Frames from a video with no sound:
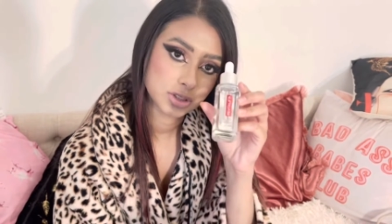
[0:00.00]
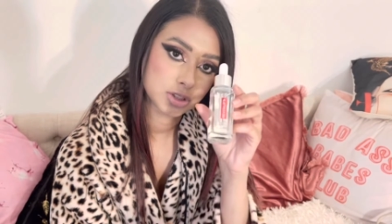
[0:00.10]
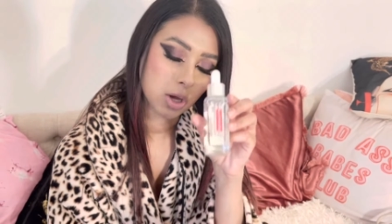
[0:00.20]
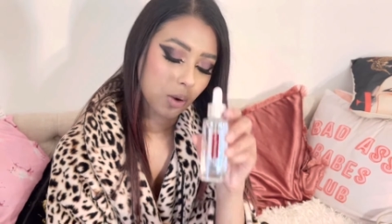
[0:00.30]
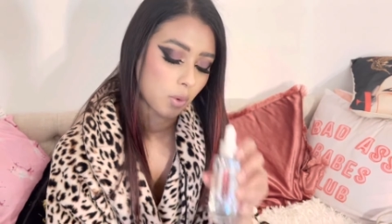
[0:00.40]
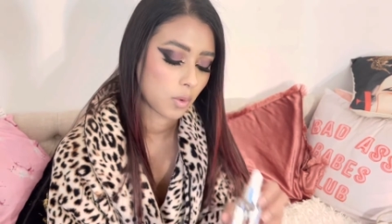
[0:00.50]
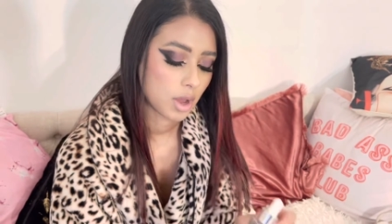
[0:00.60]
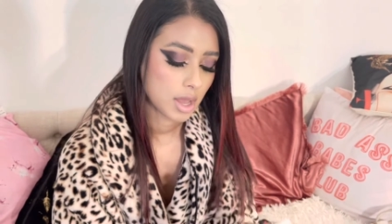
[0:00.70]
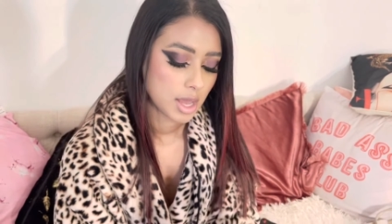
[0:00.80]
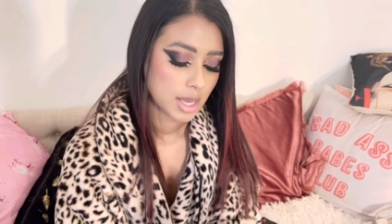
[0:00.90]
So
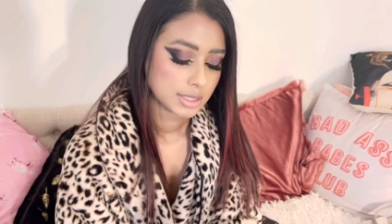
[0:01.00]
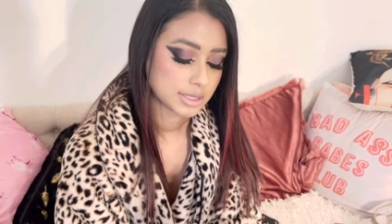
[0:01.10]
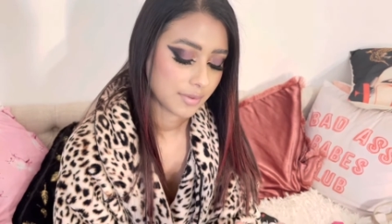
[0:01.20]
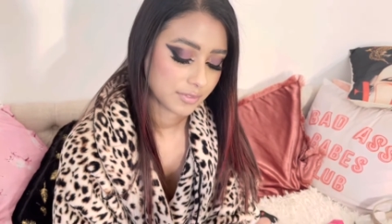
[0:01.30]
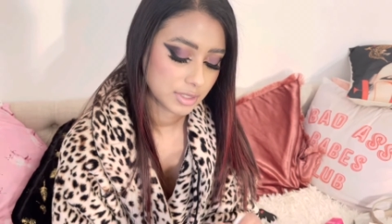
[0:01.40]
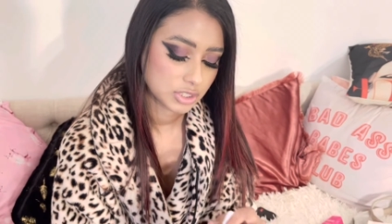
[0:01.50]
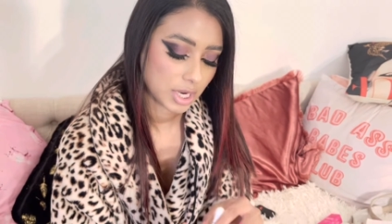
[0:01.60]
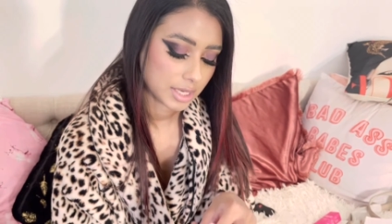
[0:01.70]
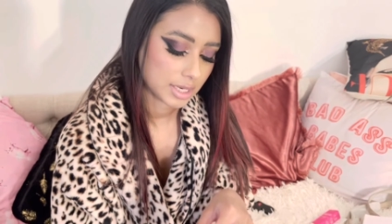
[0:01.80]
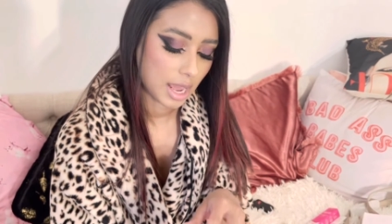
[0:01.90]
definitely
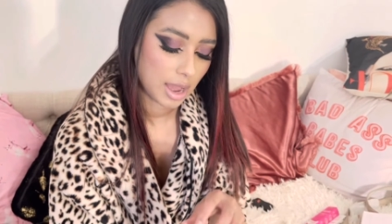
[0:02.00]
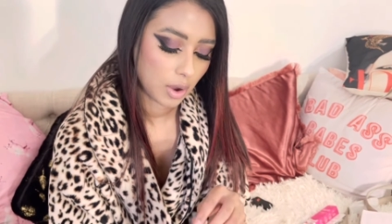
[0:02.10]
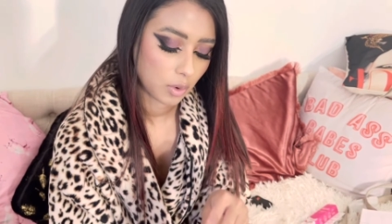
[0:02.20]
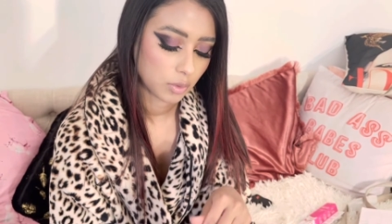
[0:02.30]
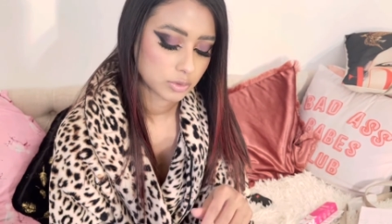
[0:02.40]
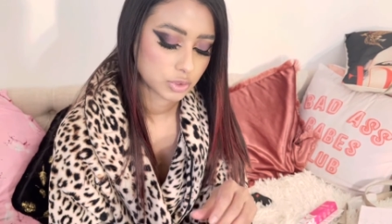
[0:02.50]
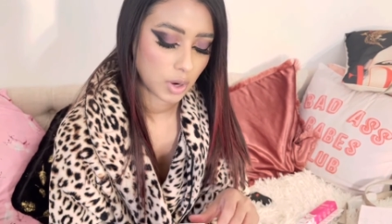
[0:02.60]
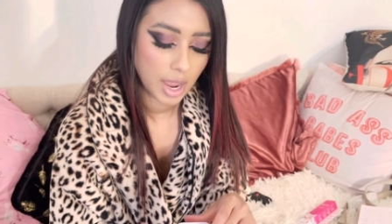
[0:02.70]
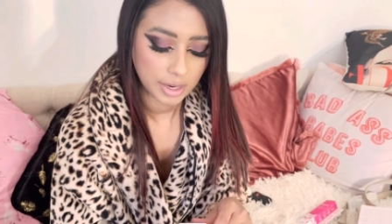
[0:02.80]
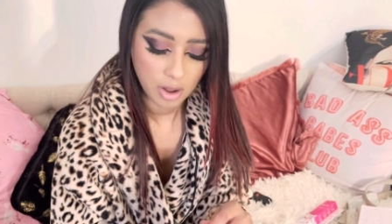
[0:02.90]
check it out,
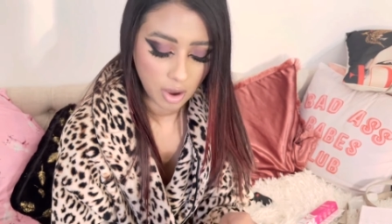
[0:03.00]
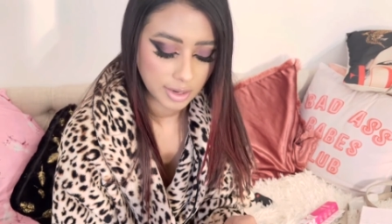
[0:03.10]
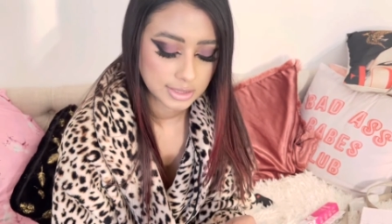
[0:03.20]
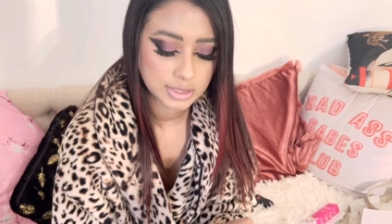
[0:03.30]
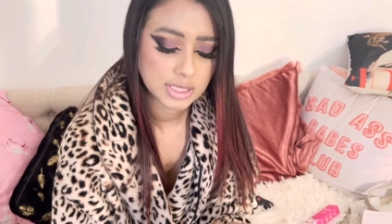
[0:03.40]
try it on.